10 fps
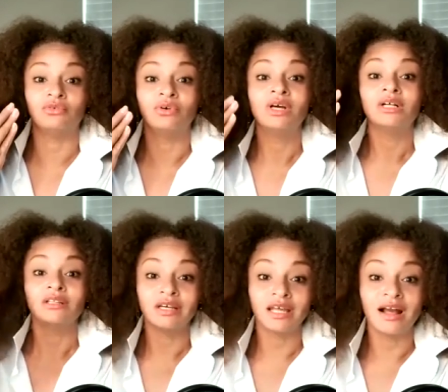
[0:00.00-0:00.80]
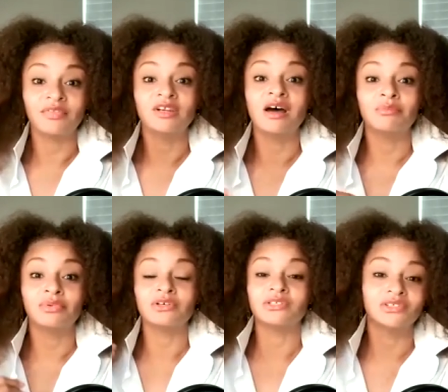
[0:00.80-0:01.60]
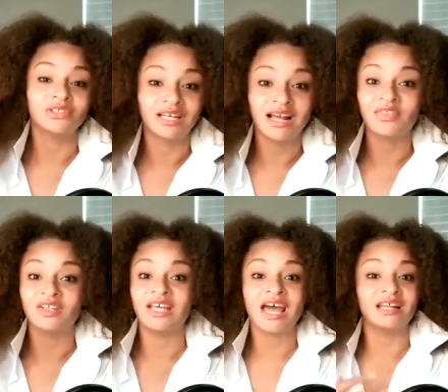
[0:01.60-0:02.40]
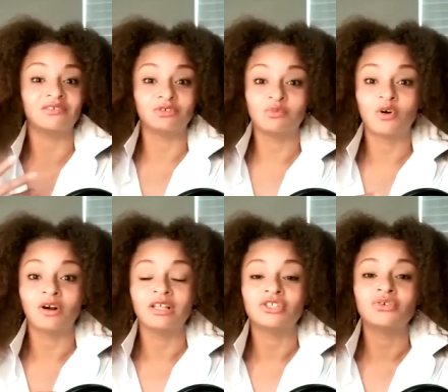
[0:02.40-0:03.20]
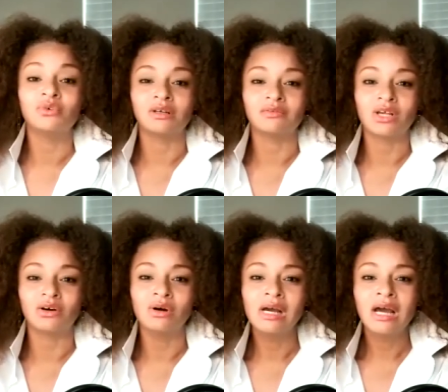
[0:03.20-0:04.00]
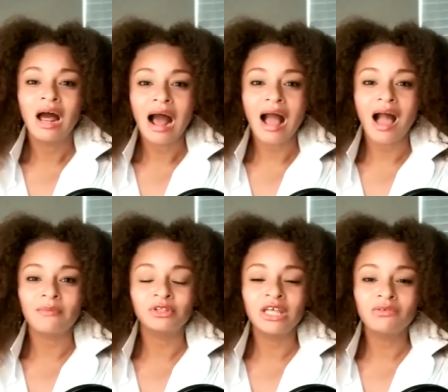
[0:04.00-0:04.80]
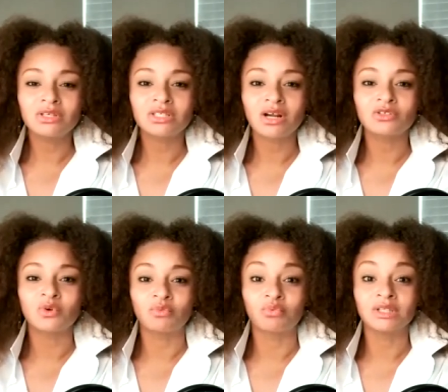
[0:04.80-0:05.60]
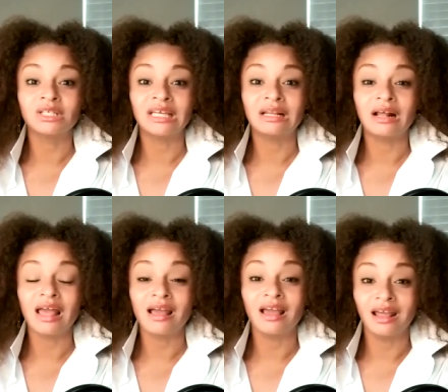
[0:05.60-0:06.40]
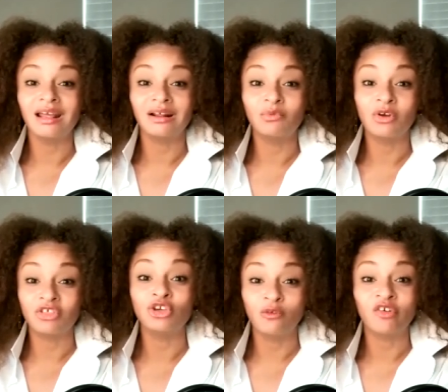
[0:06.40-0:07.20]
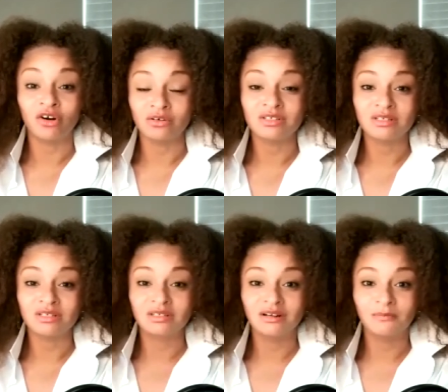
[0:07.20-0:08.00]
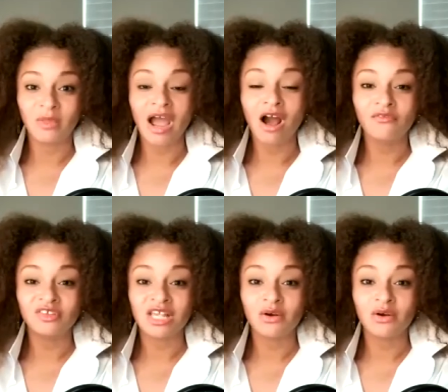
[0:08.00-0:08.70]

you looking at the numbers or looking at the data. It was more intuitive. So I, I believe it starts with really with you first. I uh-huh.